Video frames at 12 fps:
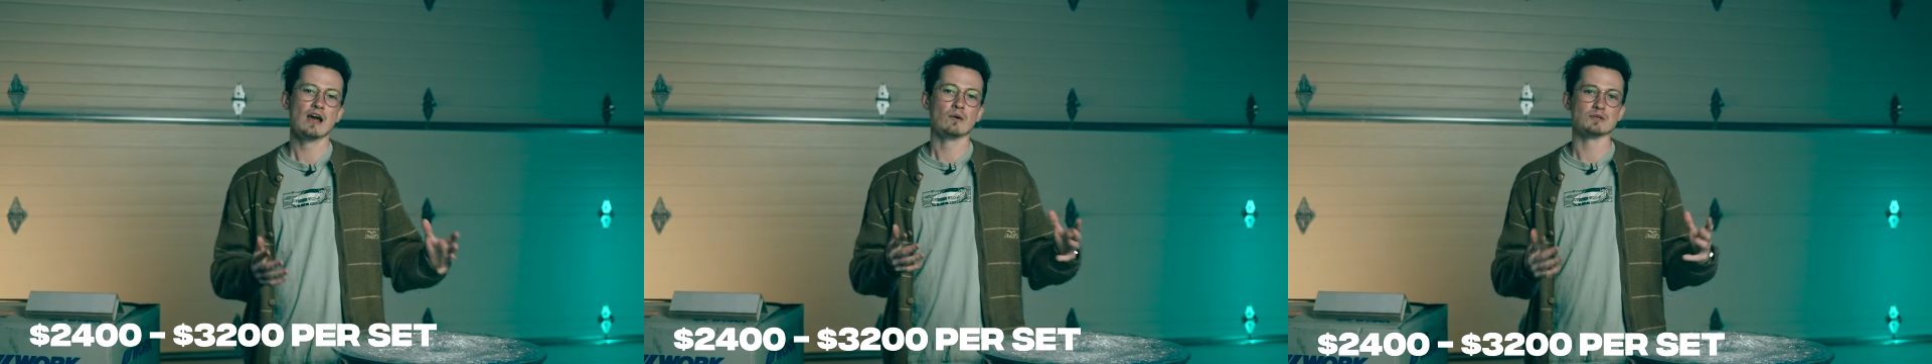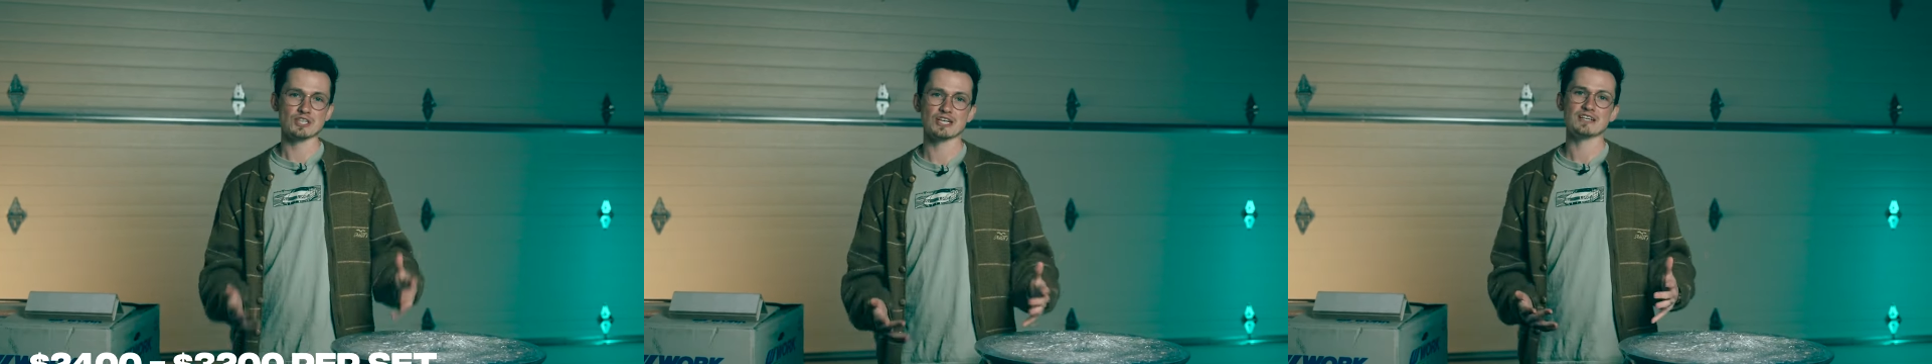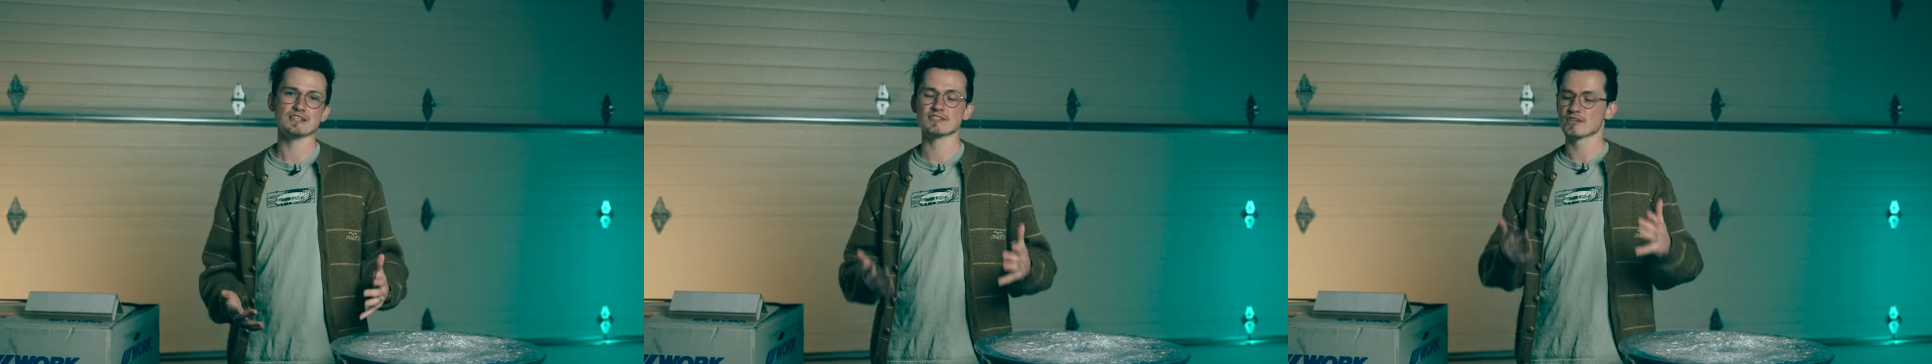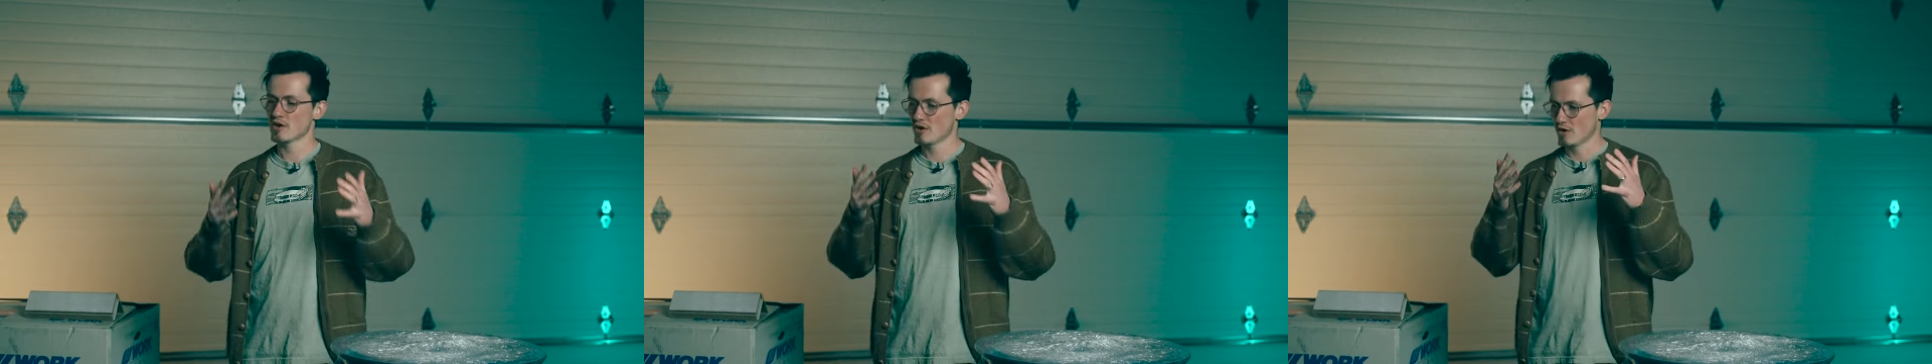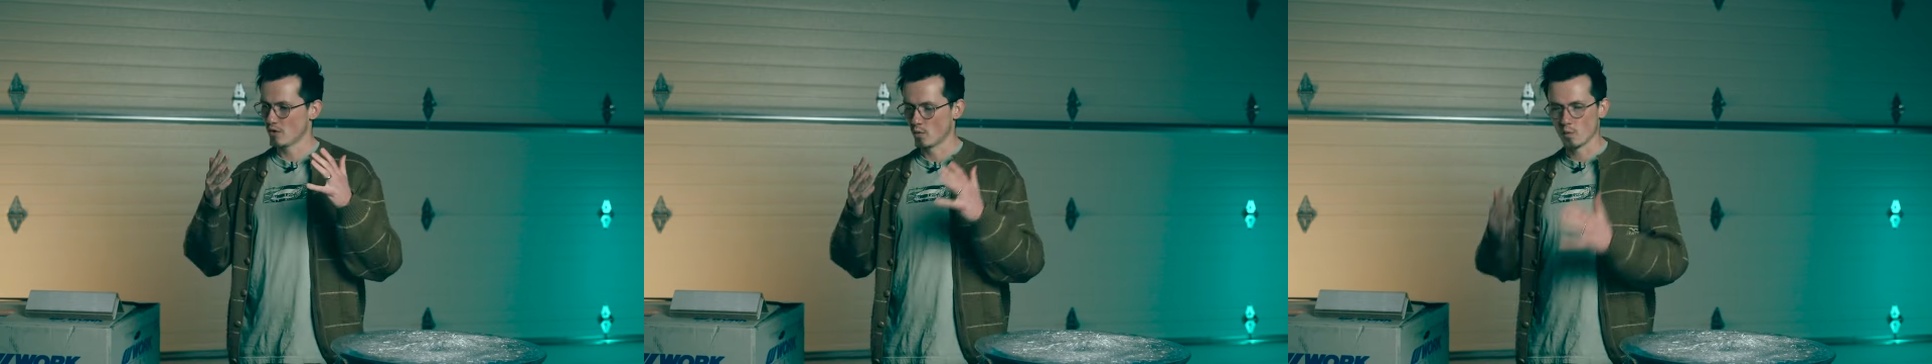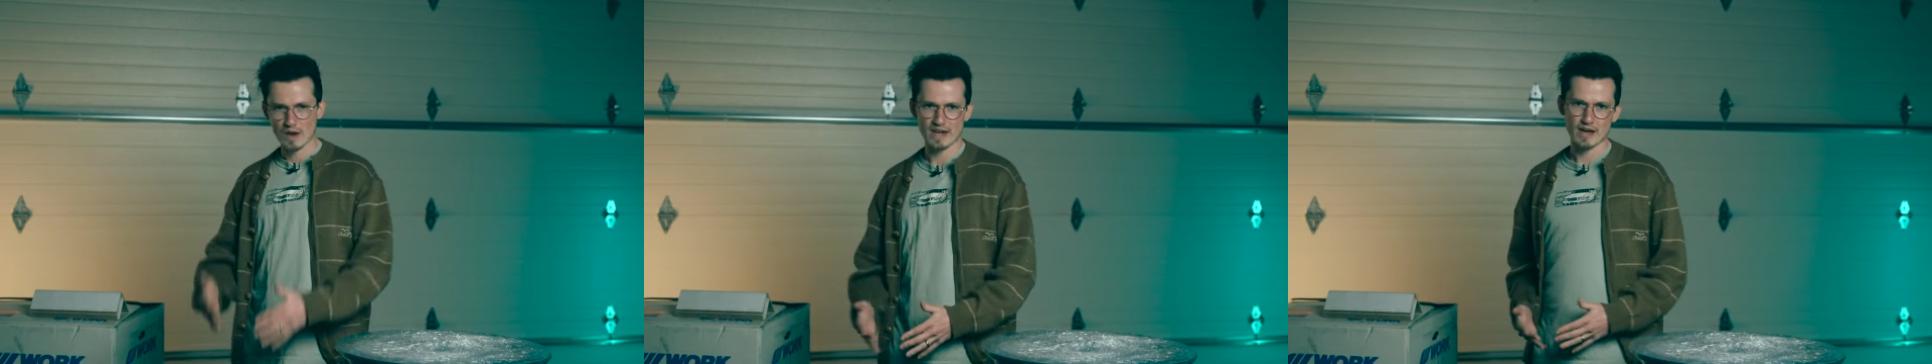which is
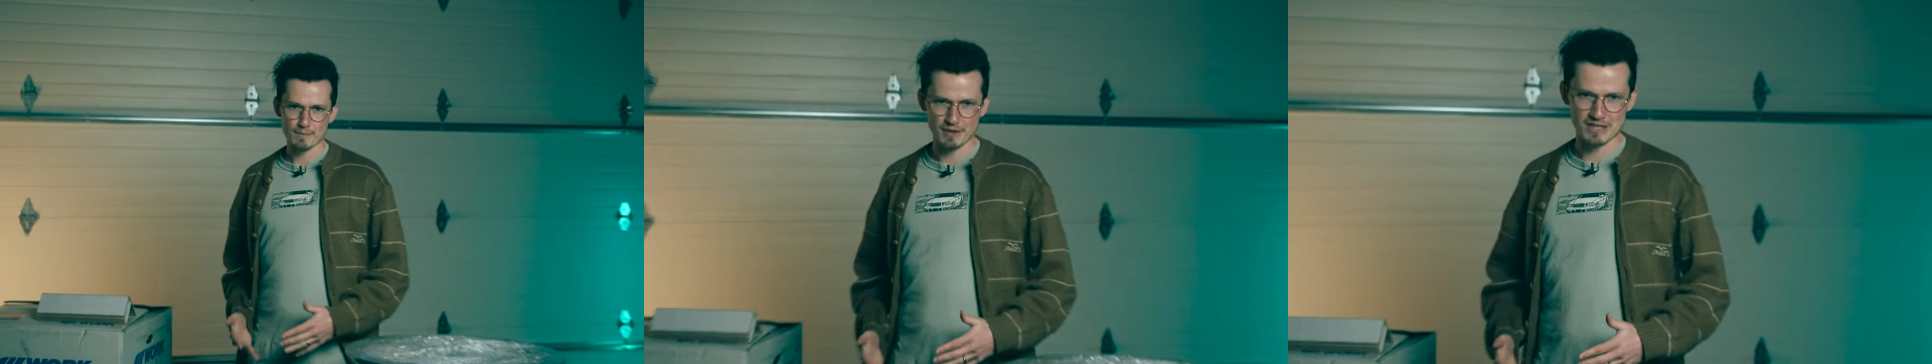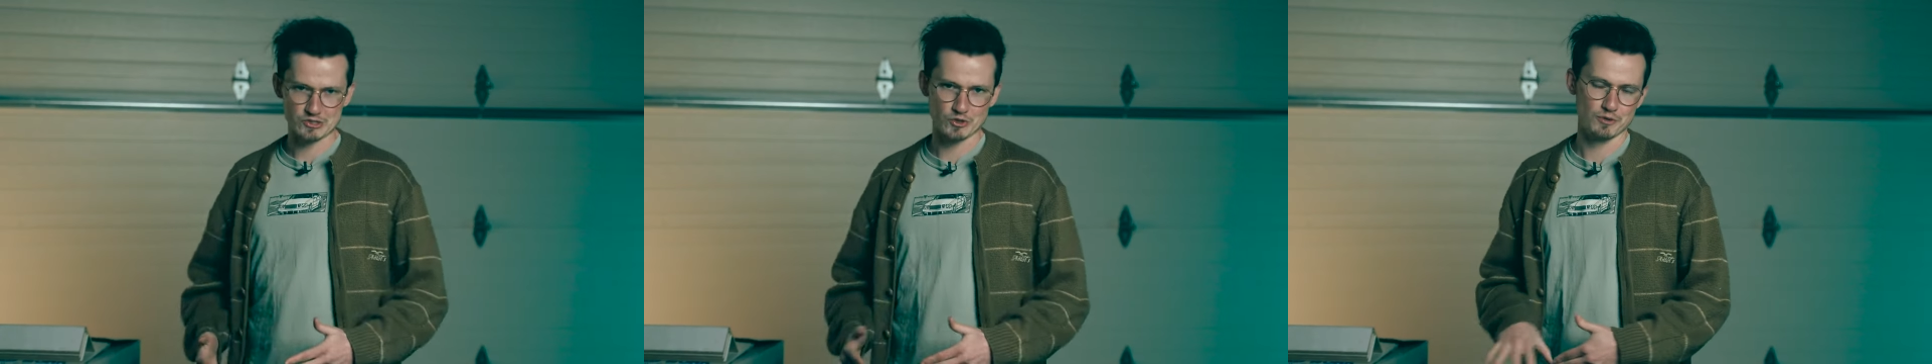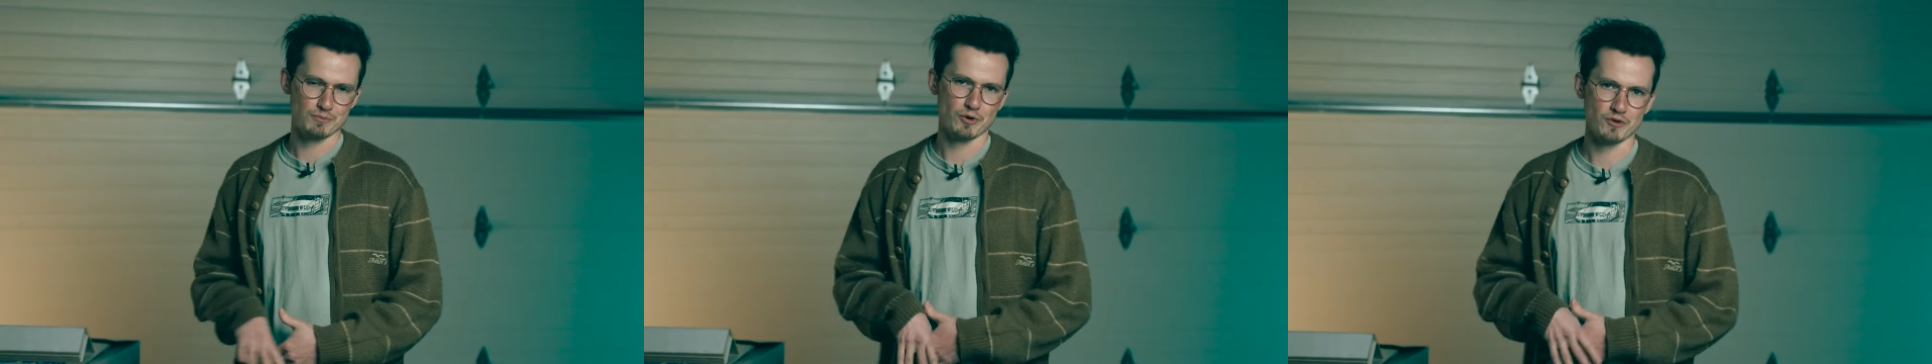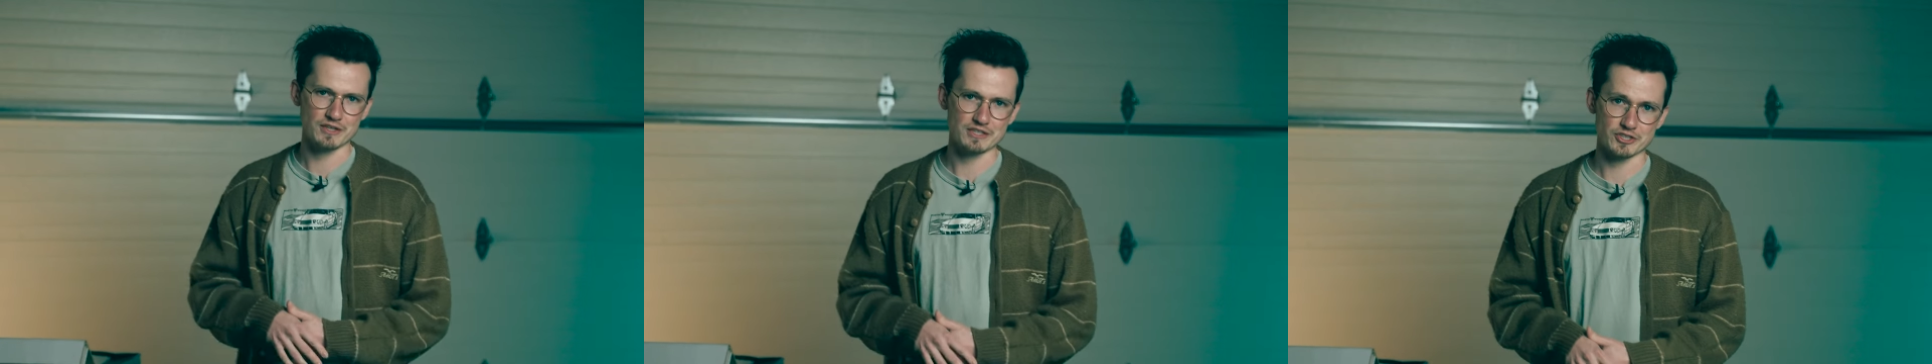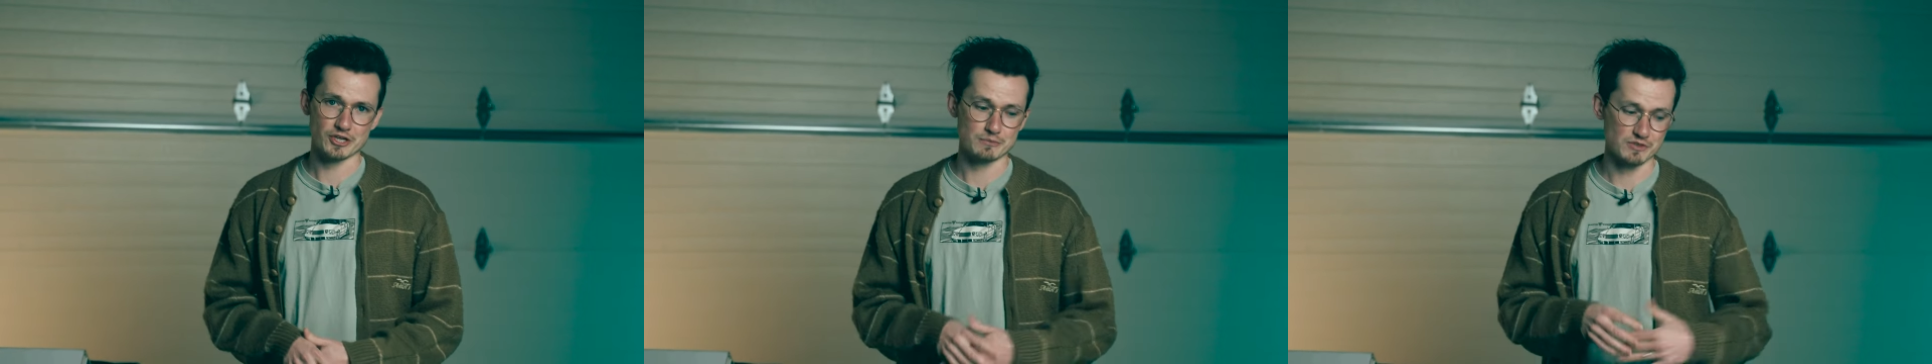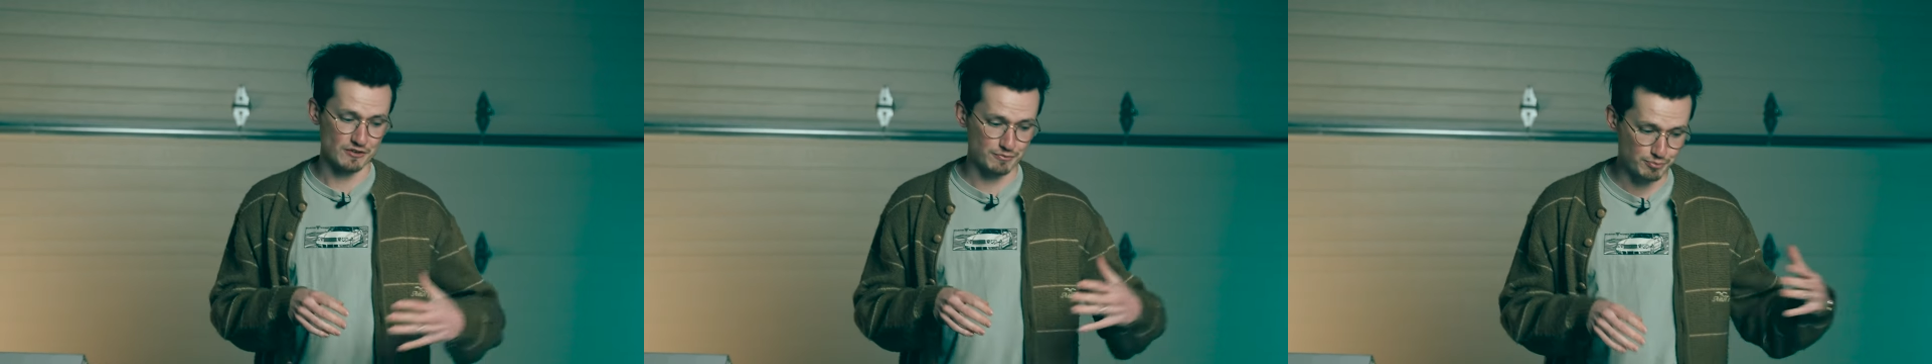way up on the totem pole in
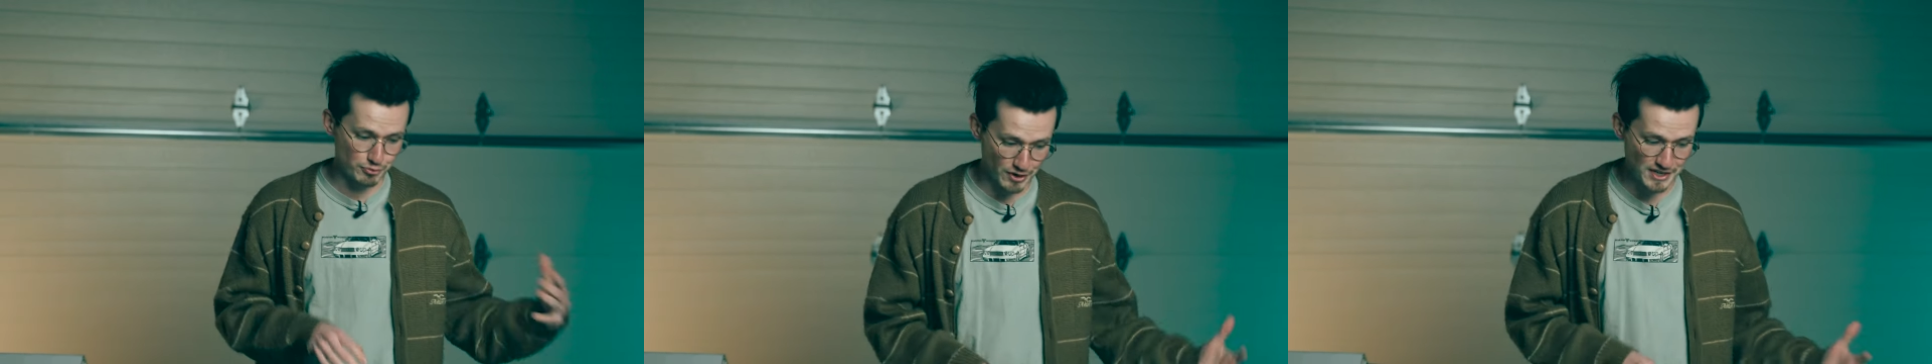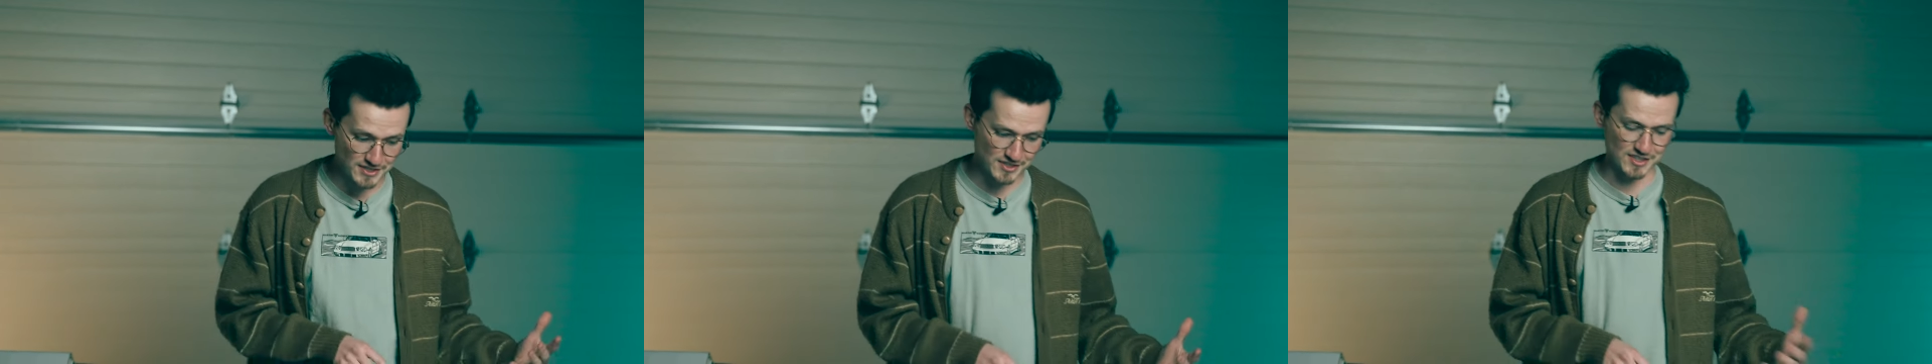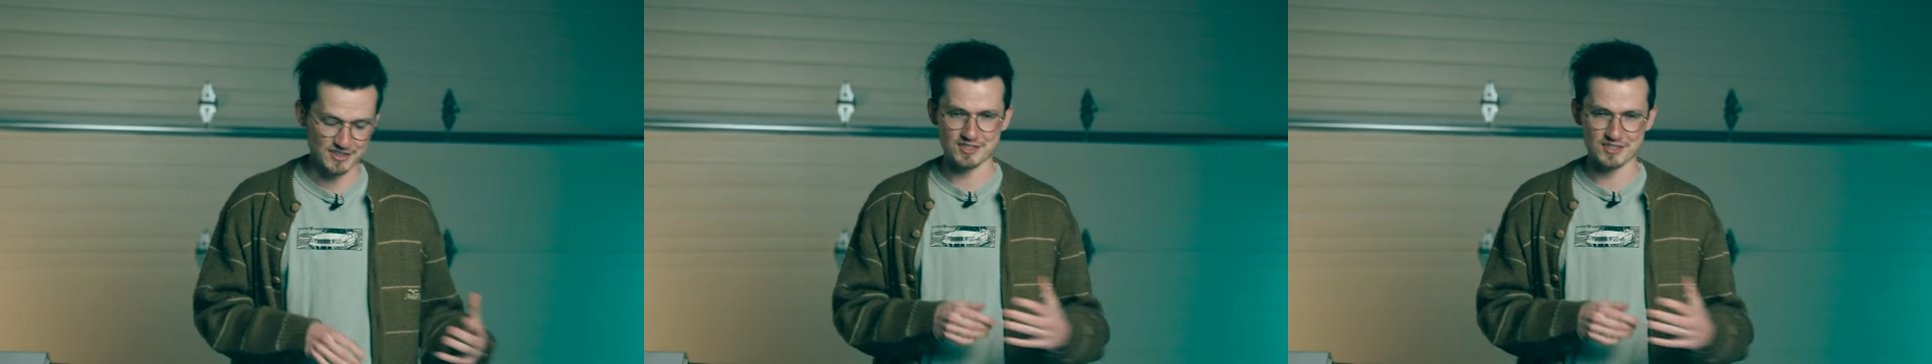terms of pricing.